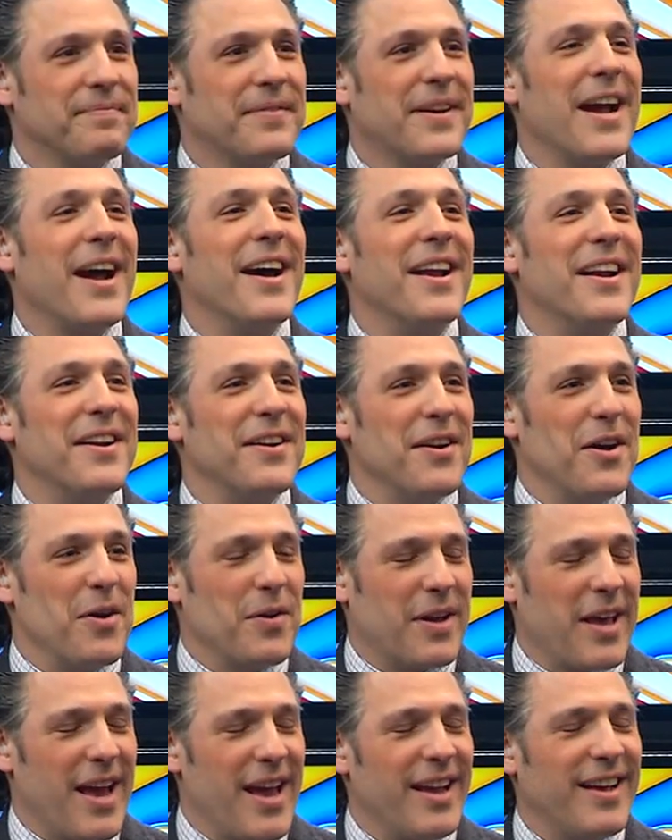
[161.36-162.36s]
that she got would it. do okay,
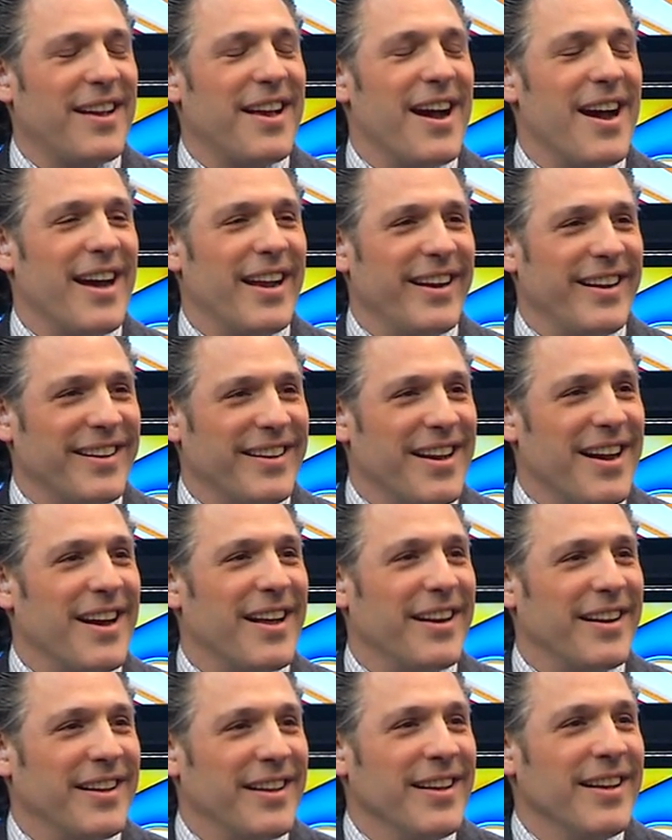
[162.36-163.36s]
so well out it, in the
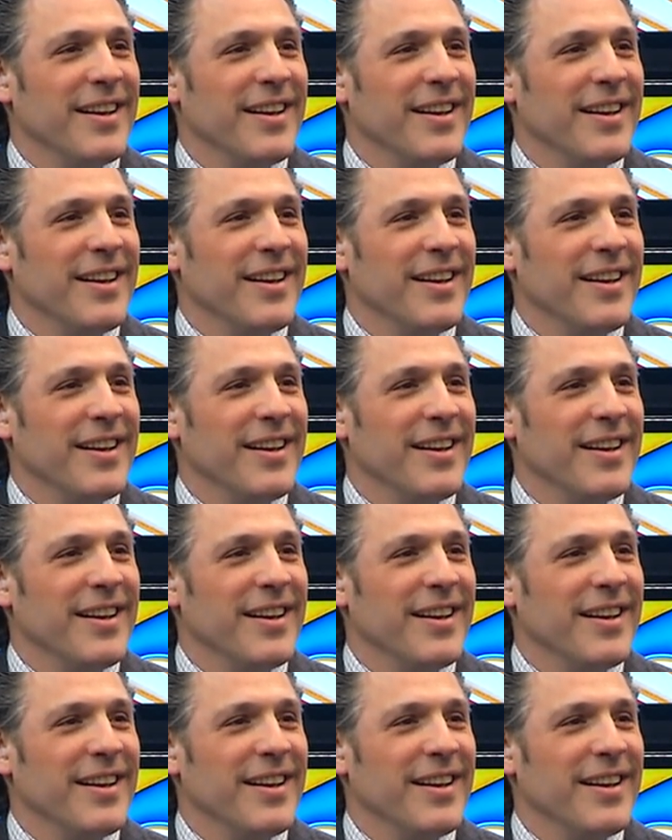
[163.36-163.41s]
trees.